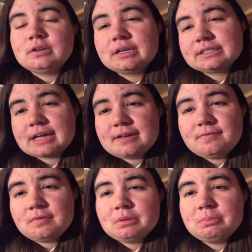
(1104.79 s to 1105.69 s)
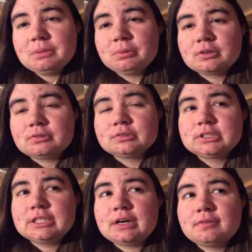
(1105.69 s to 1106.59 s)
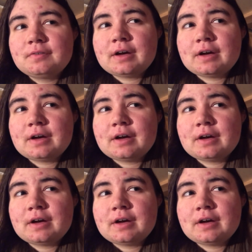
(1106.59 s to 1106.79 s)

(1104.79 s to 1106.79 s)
aside from the biblical stuff,